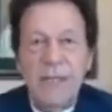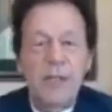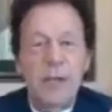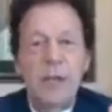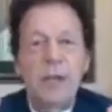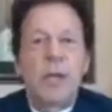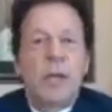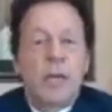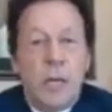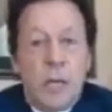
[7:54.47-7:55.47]
And so
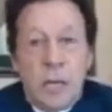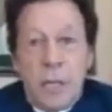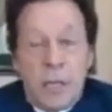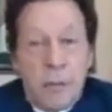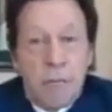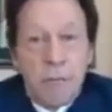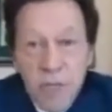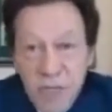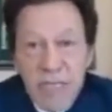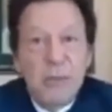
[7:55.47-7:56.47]

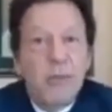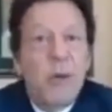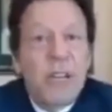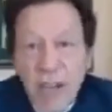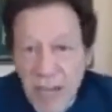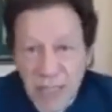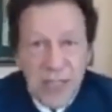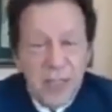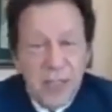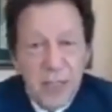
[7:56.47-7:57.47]
Muslims were
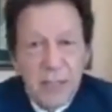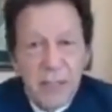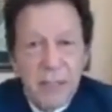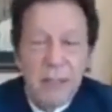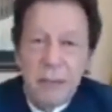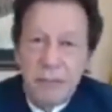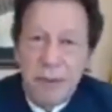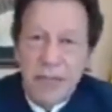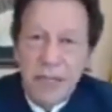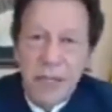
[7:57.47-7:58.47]
crushed
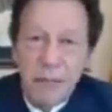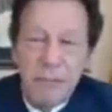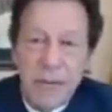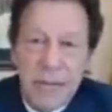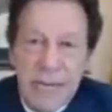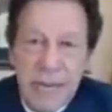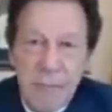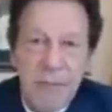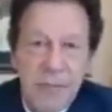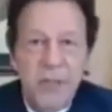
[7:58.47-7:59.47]
by
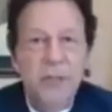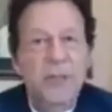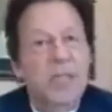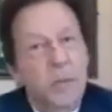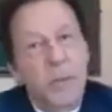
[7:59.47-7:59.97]
governments using